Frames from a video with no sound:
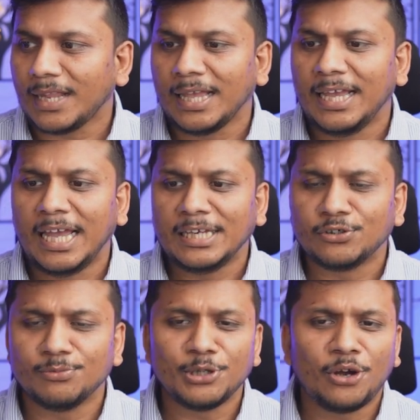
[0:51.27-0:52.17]

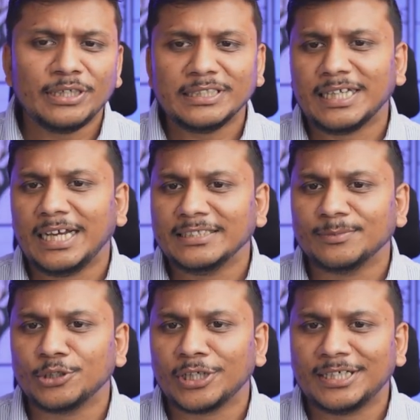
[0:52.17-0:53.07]
and to be honest guys
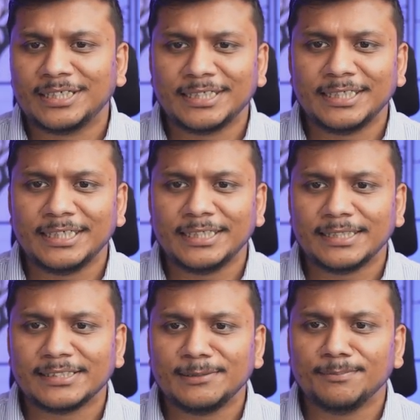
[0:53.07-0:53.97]
I'm gonna create
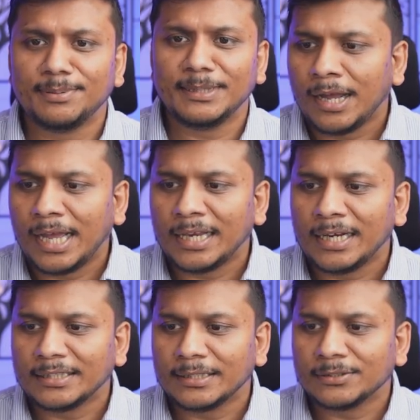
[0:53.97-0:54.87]
a simple
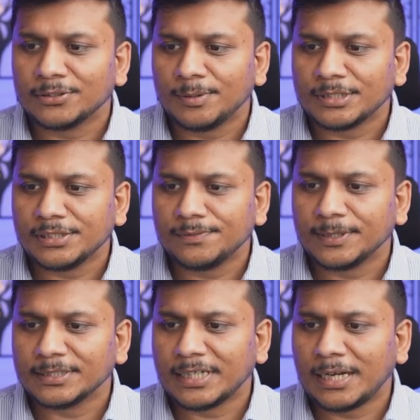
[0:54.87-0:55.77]
analytical geometry
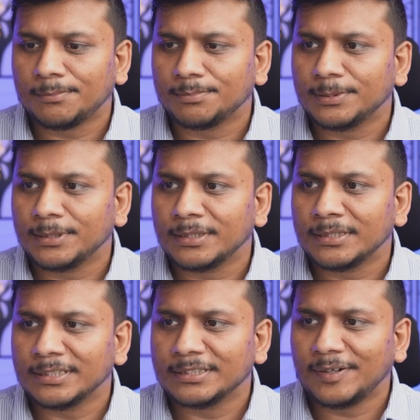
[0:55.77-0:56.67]
for
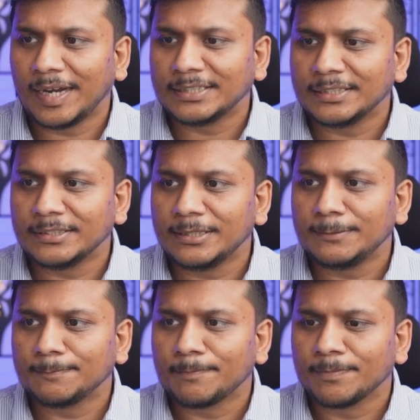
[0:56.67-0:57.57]
example this
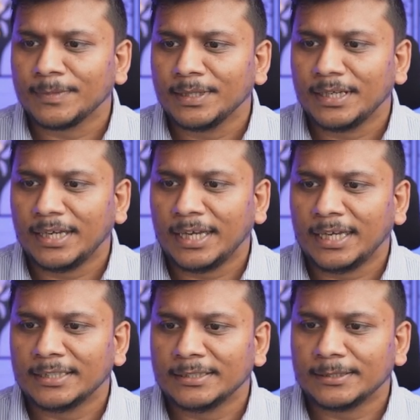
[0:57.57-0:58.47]
rectangle
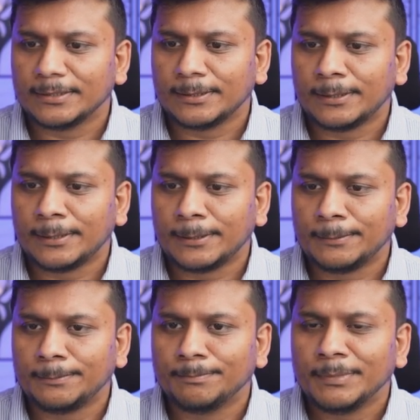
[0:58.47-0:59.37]
and
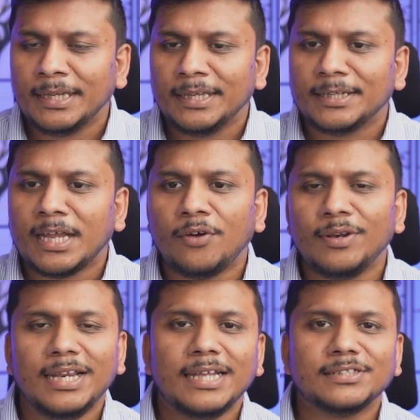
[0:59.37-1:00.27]
um, now
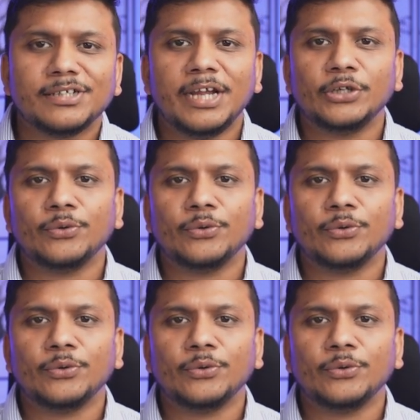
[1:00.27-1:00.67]
let's try to